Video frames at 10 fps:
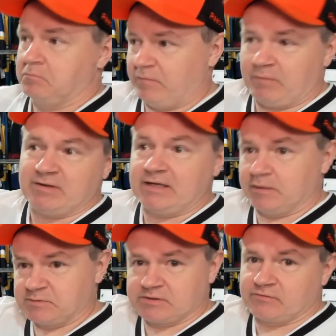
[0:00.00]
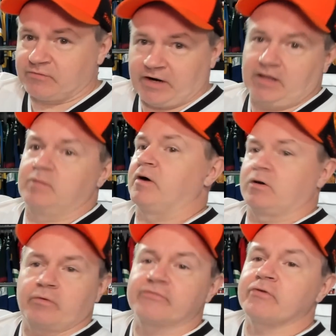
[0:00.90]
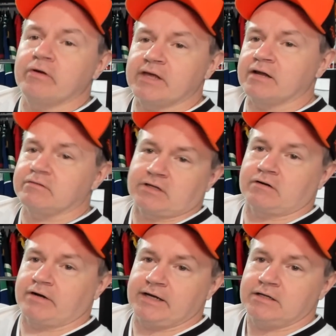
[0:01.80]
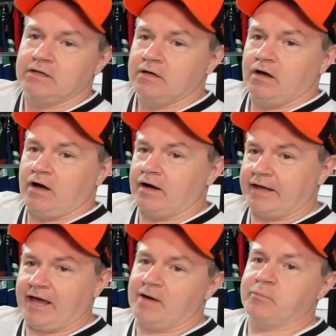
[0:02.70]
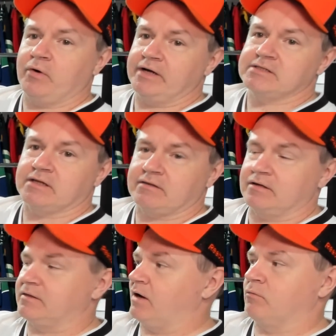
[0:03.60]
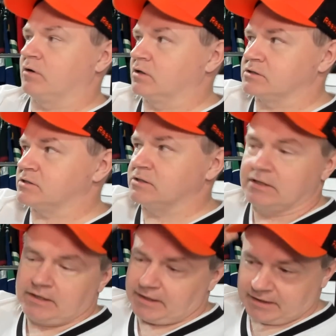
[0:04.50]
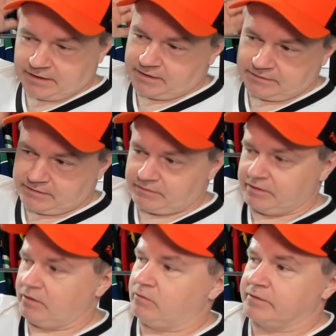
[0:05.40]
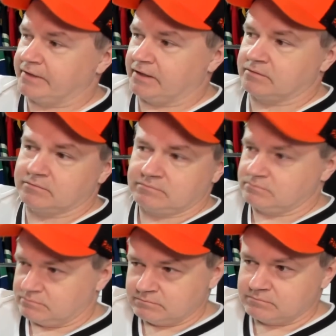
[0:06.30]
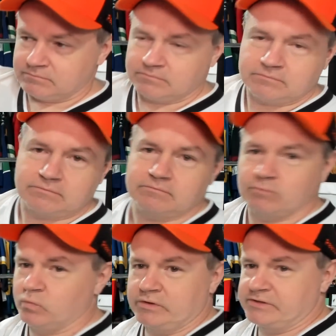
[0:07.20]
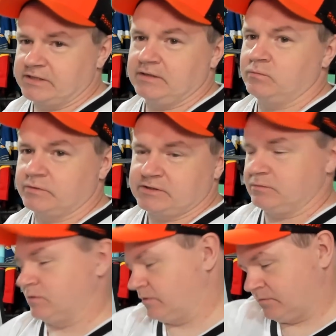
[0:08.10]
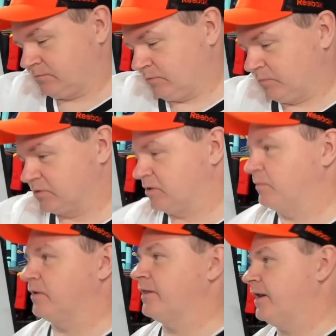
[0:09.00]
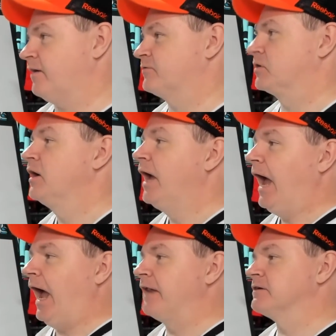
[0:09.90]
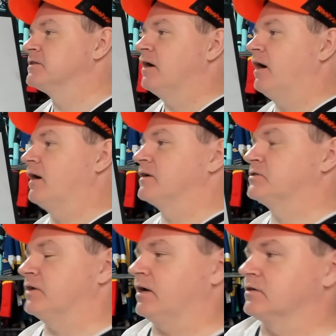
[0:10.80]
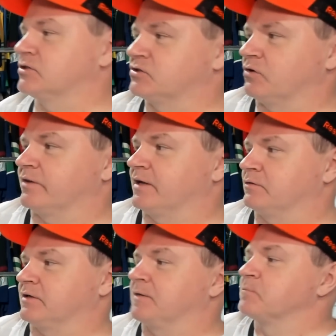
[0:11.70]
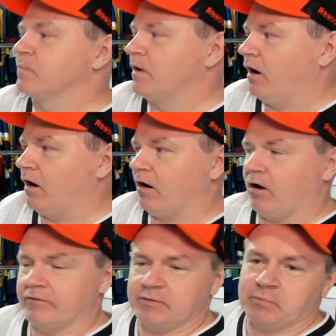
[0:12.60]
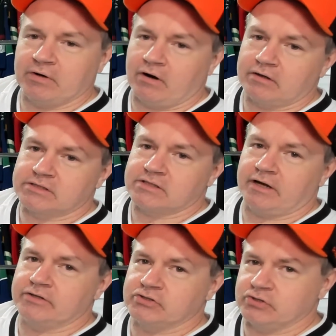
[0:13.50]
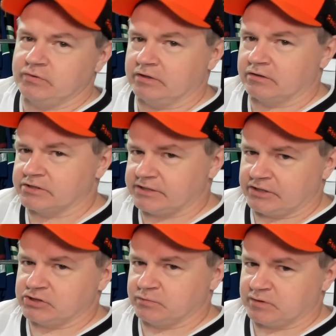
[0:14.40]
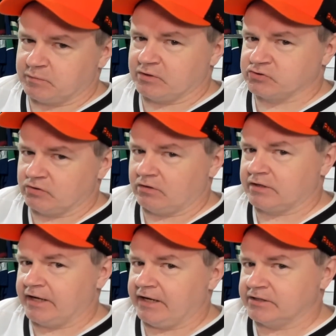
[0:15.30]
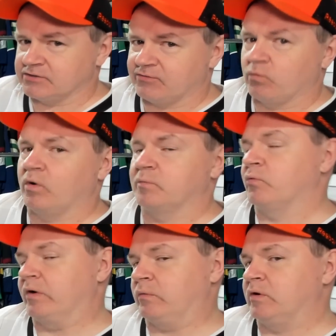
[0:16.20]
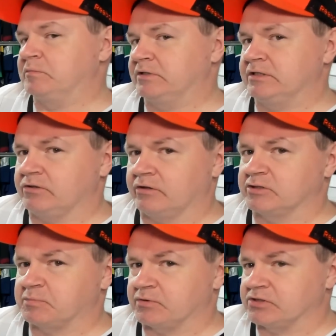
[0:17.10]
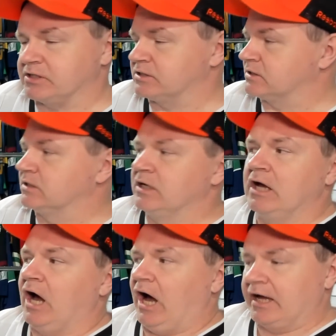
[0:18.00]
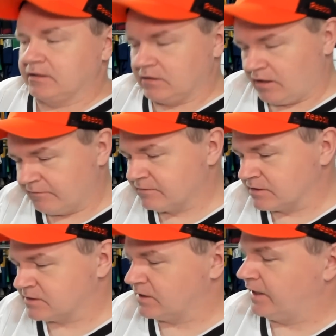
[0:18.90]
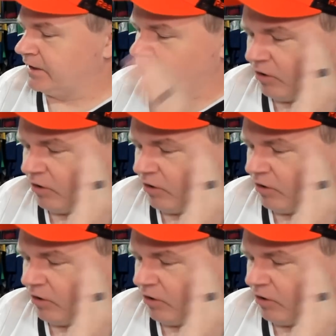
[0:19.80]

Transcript: Maybe Gibson for Hellebuyck. We'll throw that out there, right? Uh, cap wise, I think that works. And there you go. And then we'll see. We'll see what other rumors come out of that after. Anyways, uh, so yeah, I'll just throw that out there. Uh, Harvey Pinard has signed a two-year extension with the Montreal Canadiens for 1.1 million dollars per season. I love this signing.